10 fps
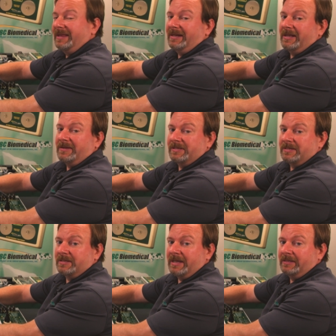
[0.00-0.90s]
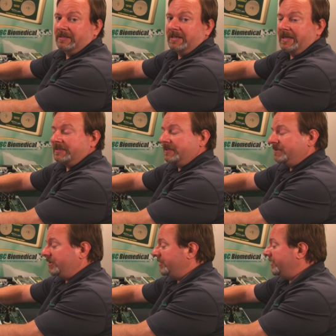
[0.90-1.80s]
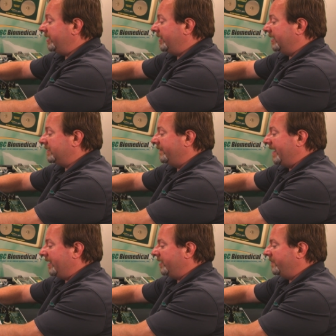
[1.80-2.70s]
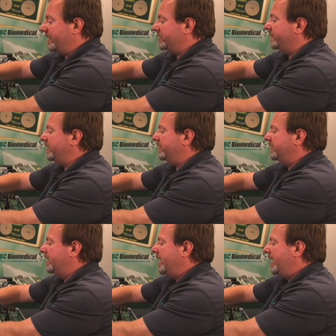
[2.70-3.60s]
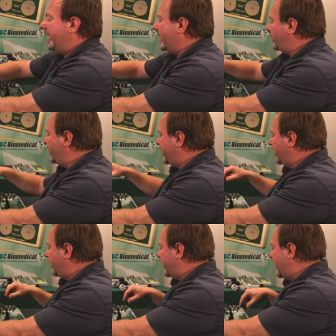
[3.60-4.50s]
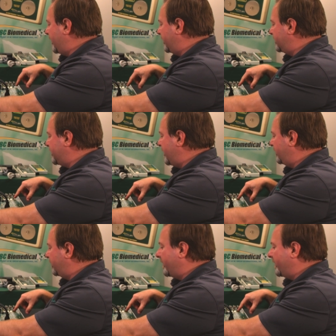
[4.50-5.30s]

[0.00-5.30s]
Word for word: That tells us that the test is good, that's a valid measurement, and we can go ahead and take the